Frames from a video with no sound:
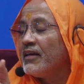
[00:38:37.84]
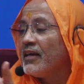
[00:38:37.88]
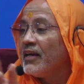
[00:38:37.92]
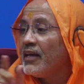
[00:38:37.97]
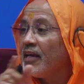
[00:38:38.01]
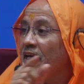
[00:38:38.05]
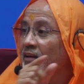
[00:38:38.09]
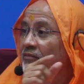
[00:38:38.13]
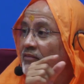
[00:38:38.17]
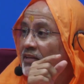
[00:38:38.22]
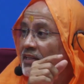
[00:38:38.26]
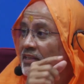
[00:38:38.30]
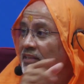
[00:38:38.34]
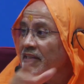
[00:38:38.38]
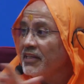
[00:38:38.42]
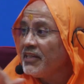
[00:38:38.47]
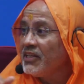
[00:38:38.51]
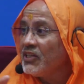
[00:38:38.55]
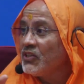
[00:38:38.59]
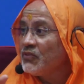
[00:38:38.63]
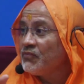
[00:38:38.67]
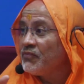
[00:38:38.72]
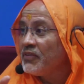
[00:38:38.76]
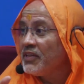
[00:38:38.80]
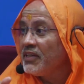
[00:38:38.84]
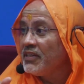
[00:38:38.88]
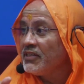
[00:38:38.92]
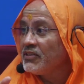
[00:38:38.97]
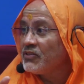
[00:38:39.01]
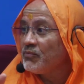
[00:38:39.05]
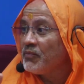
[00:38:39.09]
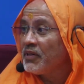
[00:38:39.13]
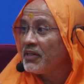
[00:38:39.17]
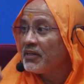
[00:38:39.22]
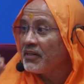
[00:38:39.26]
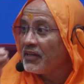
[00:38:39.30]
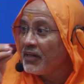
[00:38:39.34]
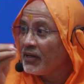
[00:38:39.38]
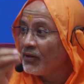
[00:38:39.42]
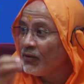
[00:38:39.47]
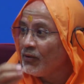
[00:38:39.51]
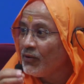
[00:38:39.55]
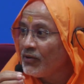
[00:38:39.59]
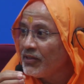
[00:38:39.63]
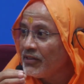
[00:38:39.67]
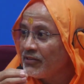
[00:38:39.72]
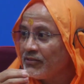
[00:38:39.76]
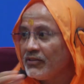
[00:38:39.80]
Everything is finished, but
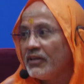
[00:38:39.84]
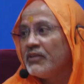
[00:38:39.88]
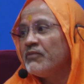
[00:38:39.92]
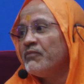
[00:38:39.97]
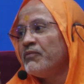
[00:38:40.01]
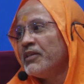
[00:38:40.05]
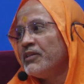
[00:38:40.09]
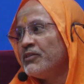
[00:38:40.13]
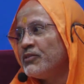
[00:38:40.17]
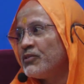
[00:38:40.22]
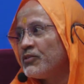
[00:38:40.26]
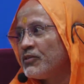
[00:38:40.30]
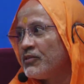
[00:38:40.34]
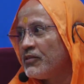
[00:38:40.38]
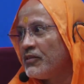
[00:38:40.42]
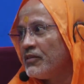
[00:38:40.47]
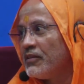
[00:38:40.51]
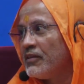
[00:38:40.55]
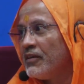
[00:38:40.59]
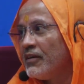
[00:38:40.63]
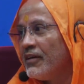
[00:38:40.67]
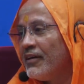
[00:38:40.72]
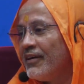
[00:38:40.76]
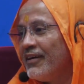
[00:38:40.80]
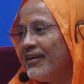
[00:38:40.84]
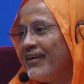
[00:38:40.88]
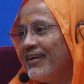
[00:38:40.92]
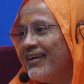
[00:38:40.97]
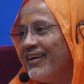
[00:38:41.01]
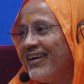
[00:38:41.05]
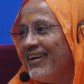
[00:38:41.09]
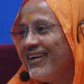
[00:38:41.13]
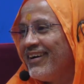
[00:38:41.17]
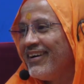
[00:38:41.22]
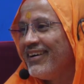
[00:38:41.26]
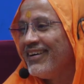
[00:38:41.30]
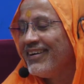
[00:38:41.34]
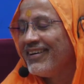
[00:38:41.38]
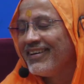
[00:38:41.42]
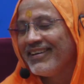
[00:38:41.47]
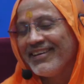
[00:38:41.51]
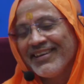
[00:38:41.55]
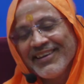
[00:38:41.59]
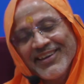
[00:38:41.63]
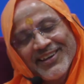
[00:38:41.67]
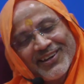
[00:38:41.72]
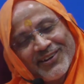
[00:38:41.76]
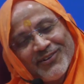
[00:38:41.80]
ego is not finished.
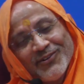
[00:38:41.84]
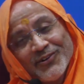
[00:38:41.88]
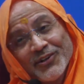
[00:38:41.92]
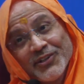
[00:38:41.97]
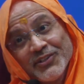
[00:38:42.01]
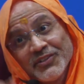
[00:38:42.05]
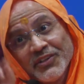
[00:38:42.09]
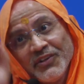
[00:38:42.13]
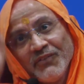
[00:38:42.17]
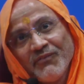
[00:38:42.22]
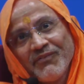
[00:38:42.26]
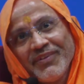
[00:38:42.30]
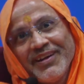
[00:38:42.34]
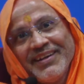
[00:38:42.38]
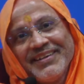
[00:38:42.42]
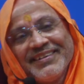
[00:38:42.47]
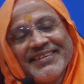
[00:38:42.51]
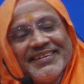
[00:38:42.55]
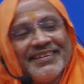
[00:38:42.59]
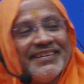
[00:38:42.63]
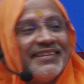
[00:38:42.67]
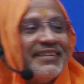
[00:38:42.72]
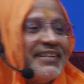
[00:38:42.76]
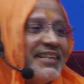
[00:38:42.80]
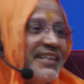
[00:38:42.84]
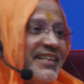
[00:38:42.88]
Ego is inflated.